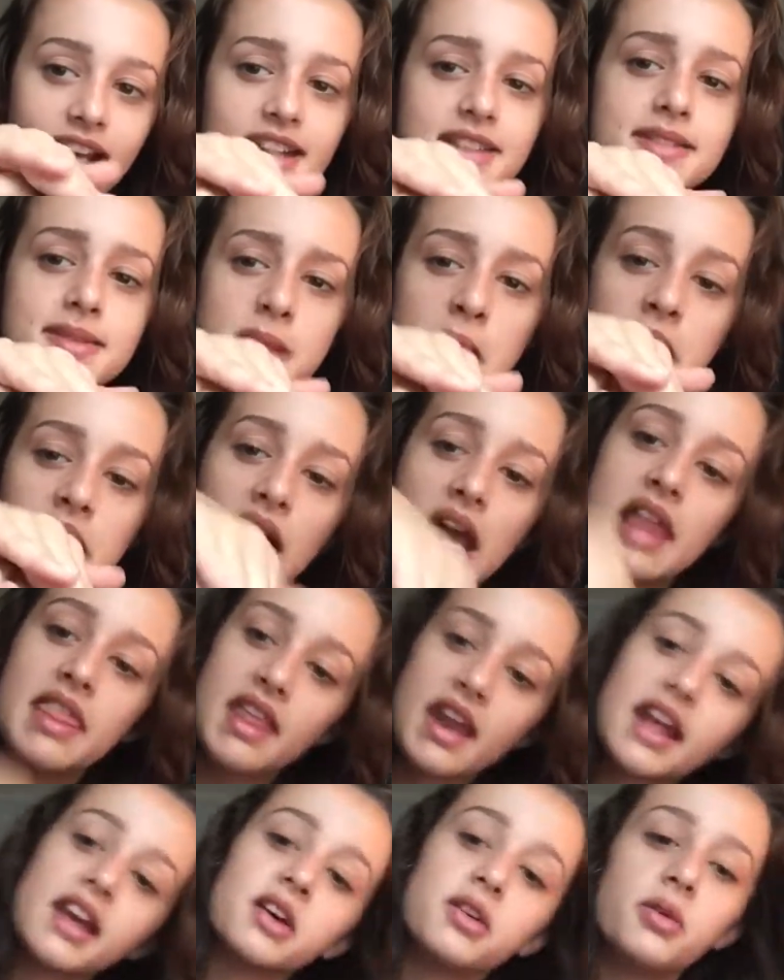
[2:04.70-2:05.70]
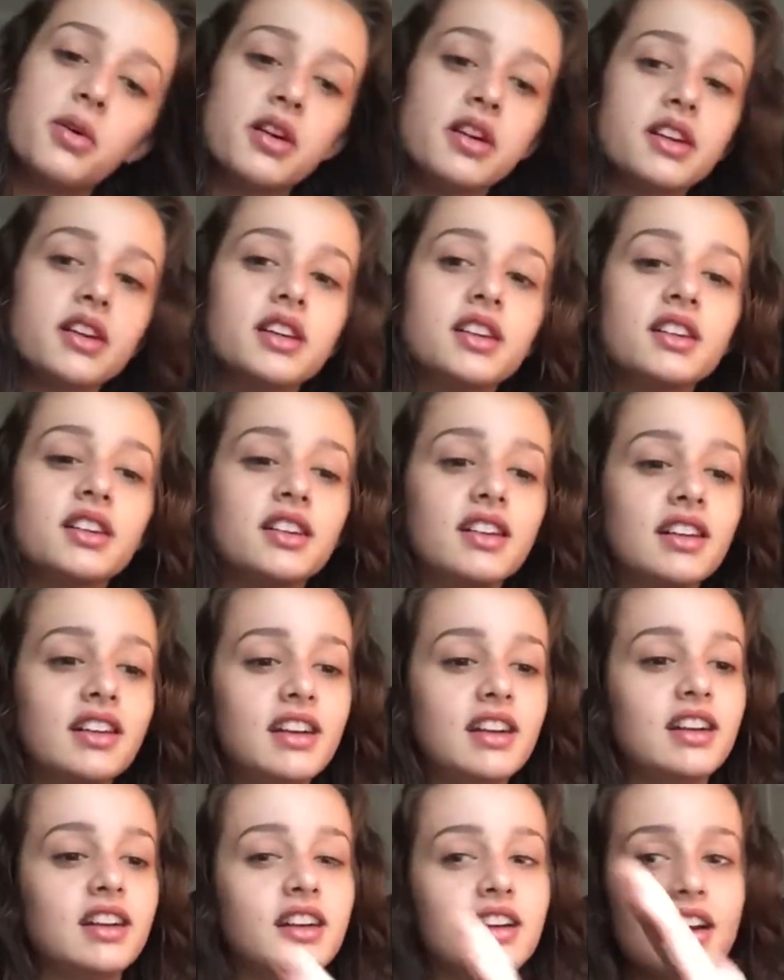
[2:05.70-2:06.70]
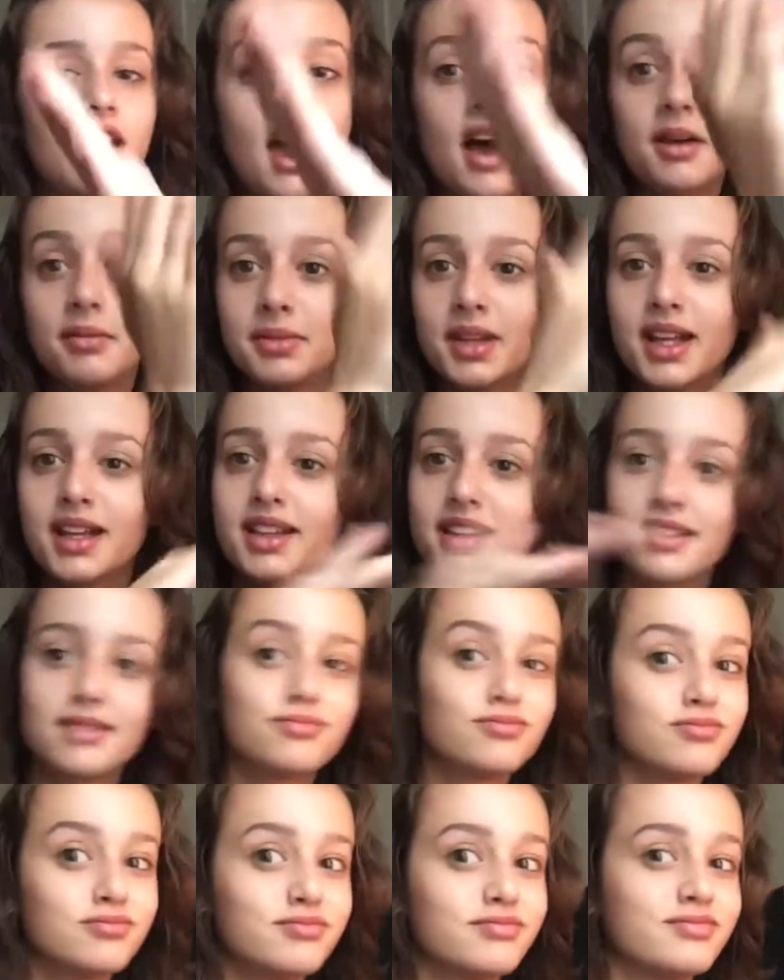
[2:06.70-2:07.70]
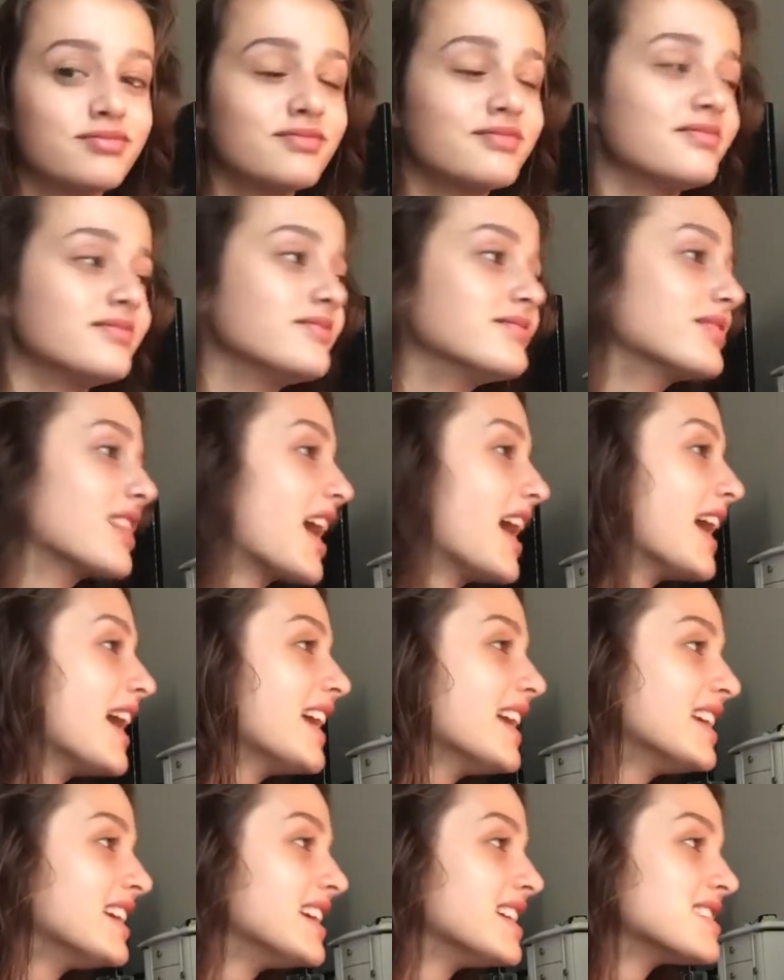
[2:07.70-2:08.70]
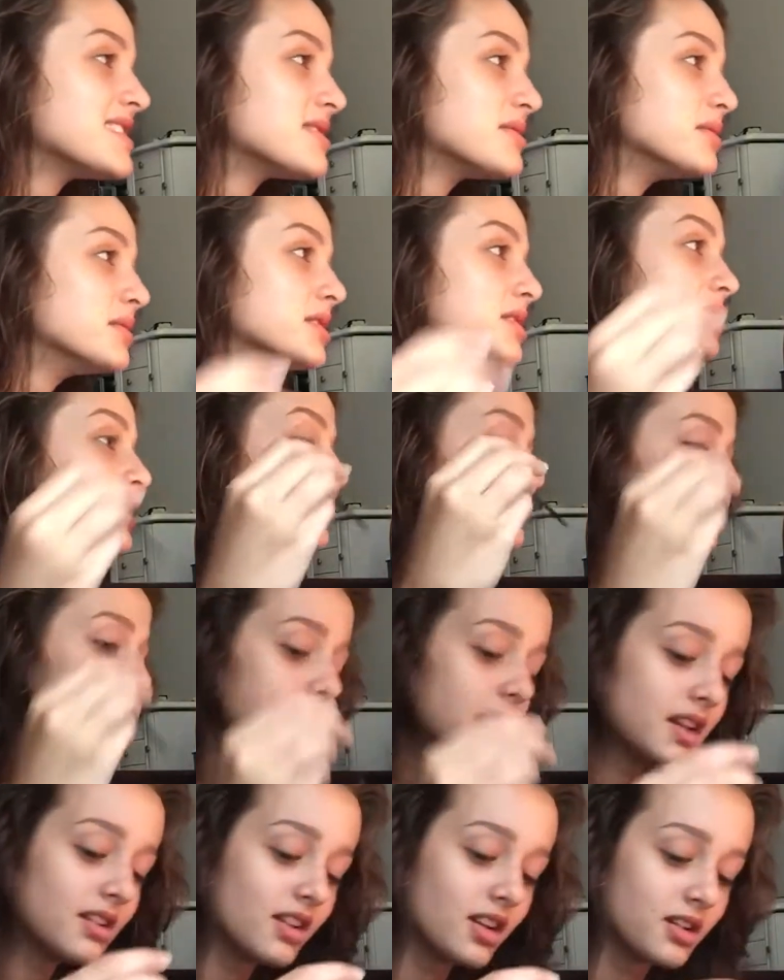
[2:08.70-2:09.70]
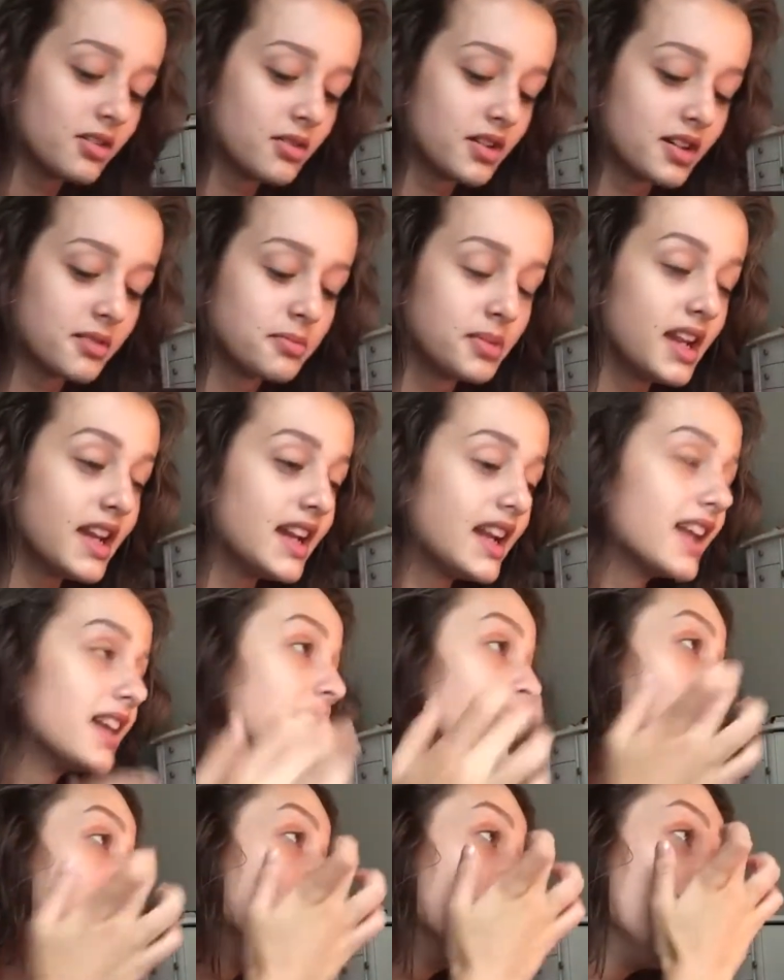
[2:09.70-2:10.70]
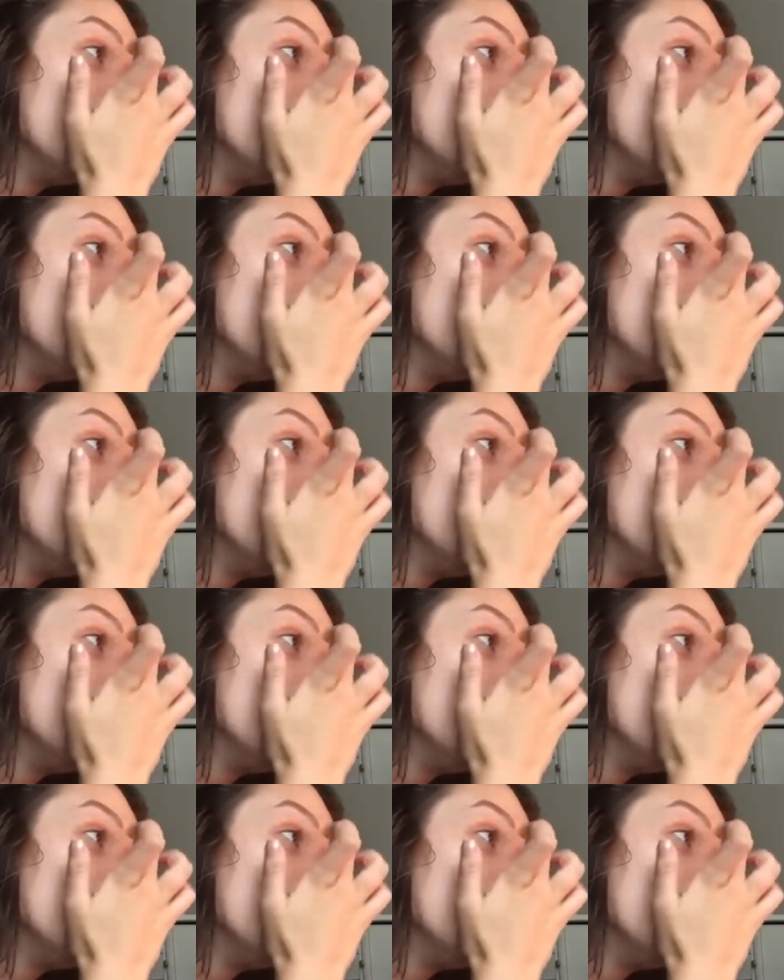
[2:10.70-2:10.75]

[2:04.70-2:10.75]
I get stuck and then I go under. I'm like, mm, I hated it. So we were, me and her were complaining.